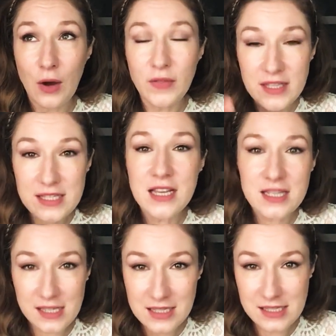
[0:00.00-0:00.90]
on the
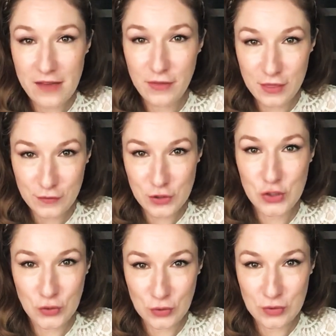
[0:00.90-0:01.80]
6th and 7th of
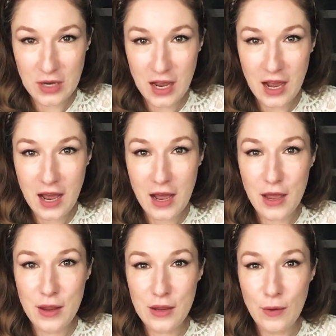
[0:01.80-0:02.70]
June,
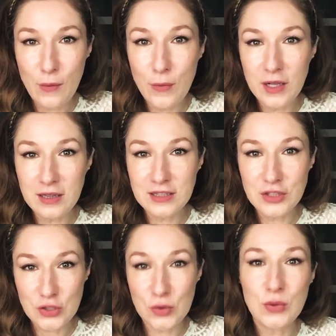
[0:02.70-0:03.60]
I
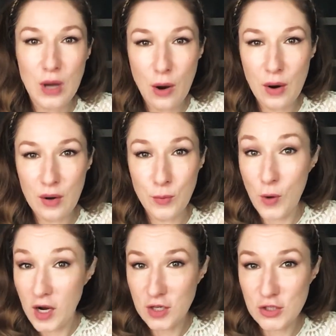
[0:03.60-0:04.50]
will do a
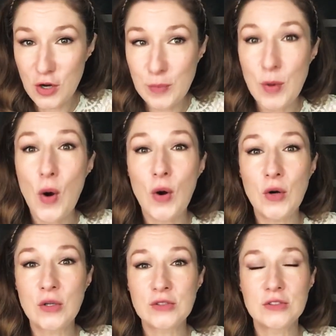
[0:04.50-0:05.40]
workshop
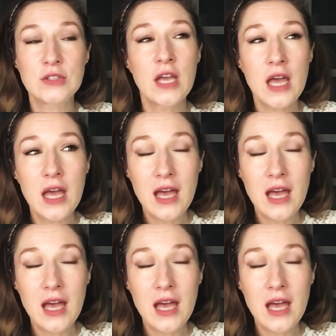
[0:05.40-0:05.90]
on